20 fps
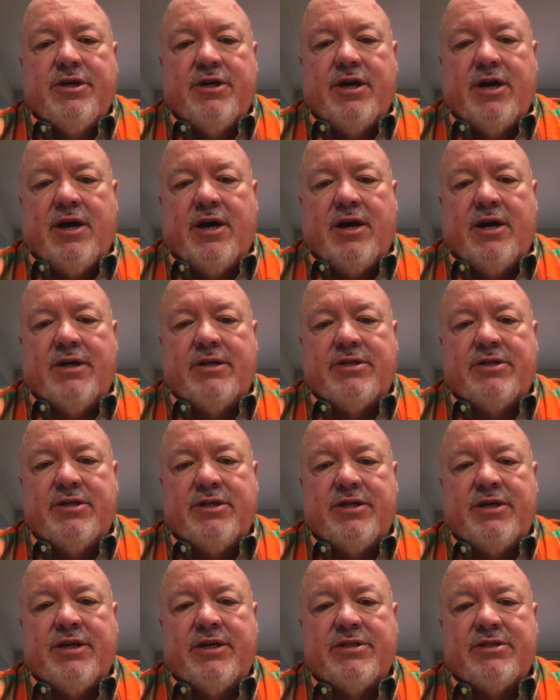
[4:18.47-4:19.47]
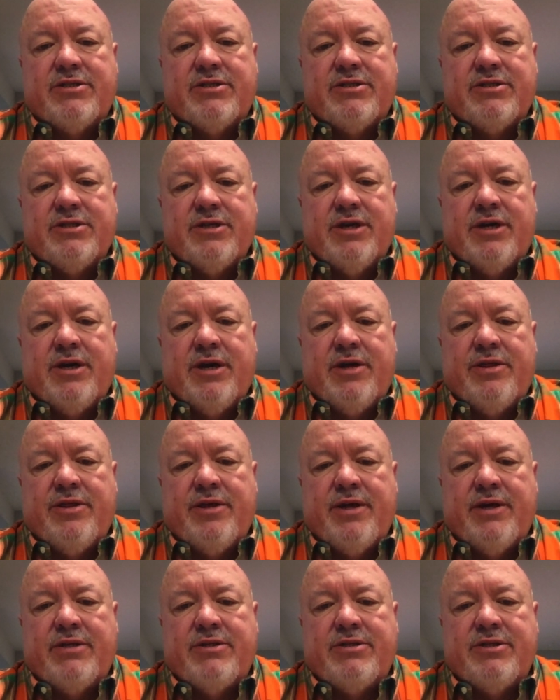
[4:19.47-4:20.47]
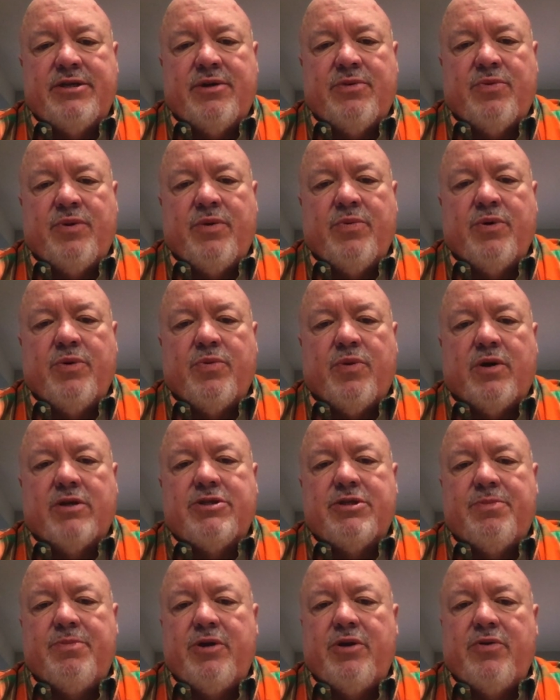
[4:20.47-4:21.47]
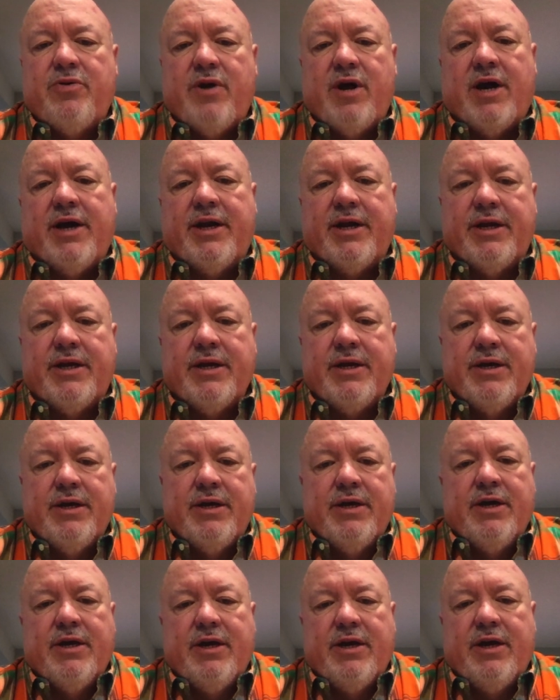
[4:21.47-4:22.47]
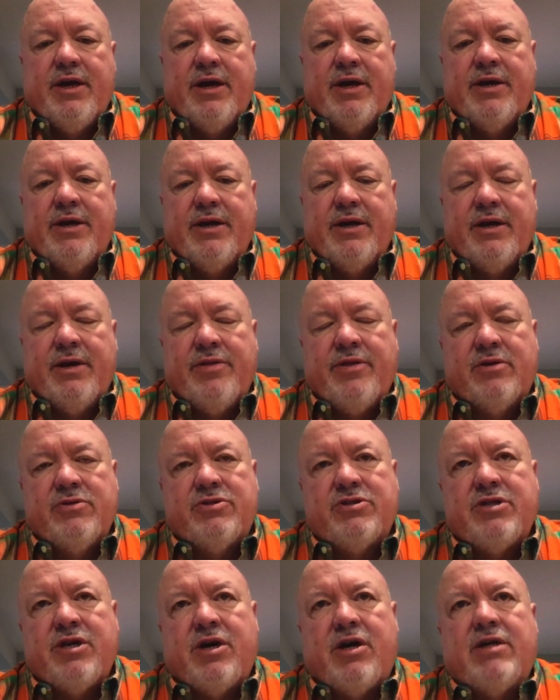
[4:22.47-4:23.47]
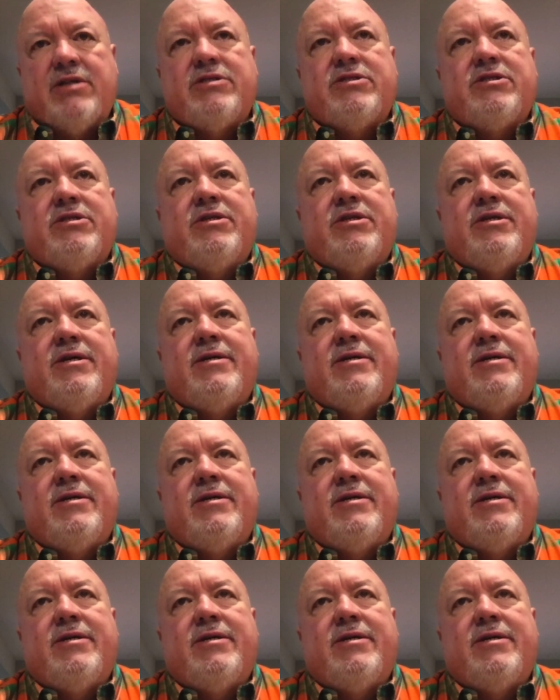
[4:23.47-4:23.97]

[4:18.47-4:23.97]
to this, that we would want to be united in those thoughts.